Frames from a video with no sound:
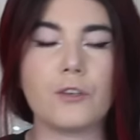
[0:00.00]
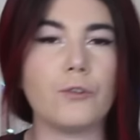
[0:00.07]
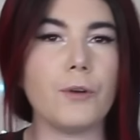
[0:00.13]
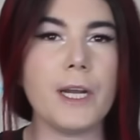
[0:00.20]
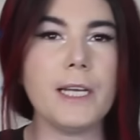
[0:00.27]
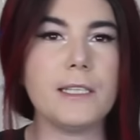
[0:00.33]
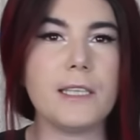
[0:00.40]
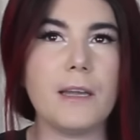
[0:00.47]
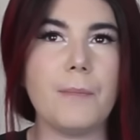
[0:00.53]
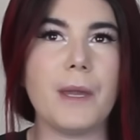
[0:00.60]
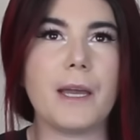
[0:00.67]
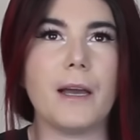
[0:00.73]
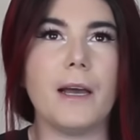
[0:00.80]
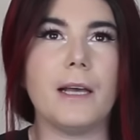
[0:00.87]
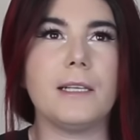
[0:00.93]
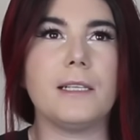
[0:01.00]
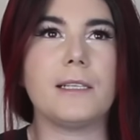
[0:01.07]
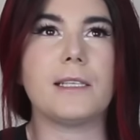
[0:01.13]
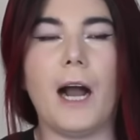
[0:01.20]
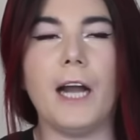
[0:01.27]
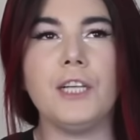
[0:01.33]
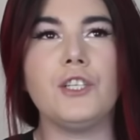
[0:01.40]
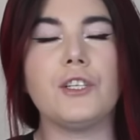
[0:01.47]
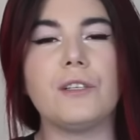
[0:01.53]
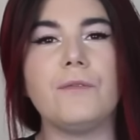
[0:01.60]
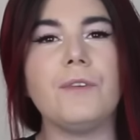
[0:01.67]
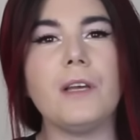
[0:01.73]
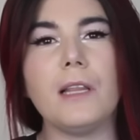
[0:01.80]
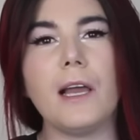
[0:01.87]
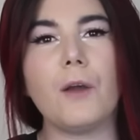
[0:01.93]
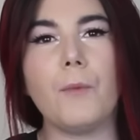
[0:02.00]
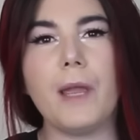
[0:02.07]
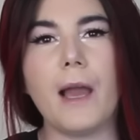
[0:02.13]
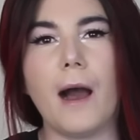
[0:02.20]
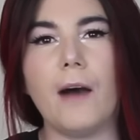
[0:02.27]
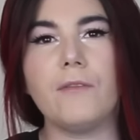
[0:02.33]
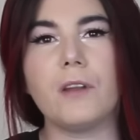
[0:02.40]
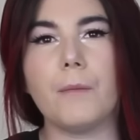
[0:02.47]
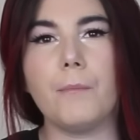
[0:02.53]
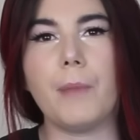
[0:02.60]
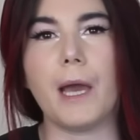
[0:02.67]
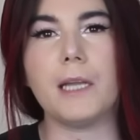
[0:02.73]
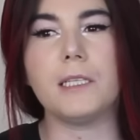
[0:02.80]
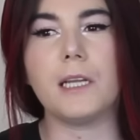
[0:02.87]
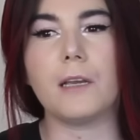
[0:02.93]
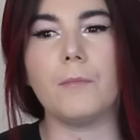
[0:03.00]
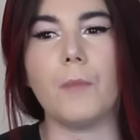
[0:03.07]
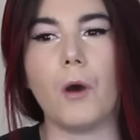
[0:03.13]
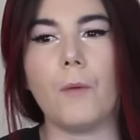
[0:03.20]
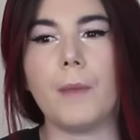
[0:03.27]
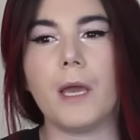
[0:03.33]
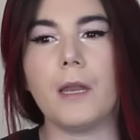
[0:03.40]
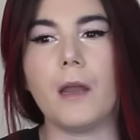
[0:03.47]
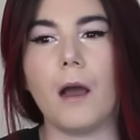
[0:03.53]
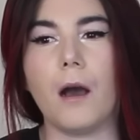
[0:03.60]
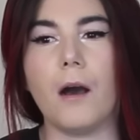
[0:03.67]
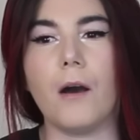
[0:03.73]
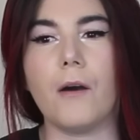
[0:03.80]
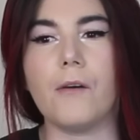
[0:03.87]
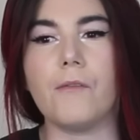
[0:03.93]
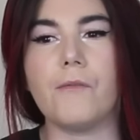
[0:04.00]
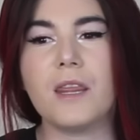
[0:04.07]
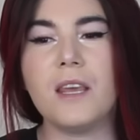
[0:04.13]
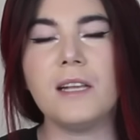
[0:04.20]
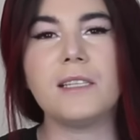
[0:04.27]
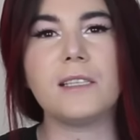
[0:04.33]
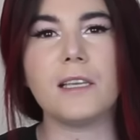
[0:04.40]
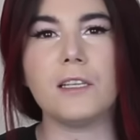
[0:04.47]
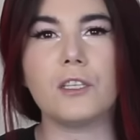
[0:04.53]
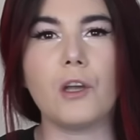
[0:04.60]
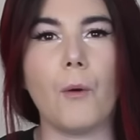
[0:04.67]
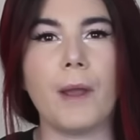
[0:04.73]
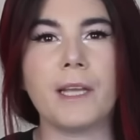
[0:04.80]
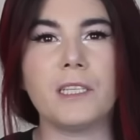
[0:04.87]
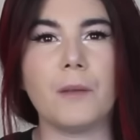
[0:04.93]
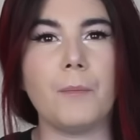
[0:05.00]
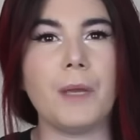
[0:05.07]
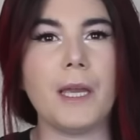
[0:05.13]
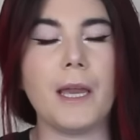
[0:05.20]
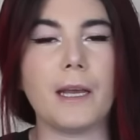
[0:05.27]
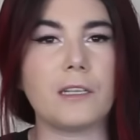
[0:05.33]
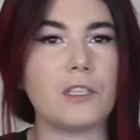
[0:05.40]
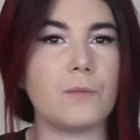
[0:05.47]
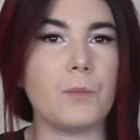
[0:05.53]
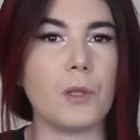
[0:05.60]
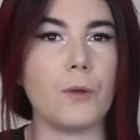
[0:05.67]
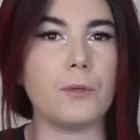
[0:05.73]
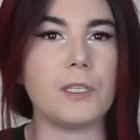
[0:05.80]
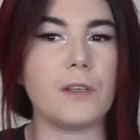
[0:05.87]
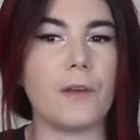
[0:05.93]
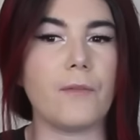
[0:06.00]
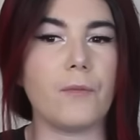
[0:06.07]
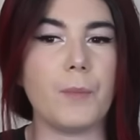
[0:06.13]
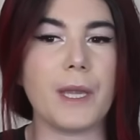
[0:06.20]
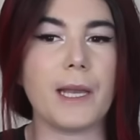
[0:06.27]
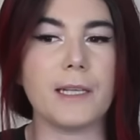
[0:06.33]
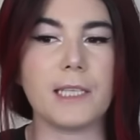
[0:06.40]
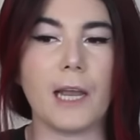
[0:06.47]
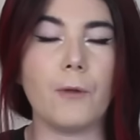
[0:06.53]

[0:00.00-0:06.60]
crazy because I just feel like we have an impending moment of this is going to be explosive because I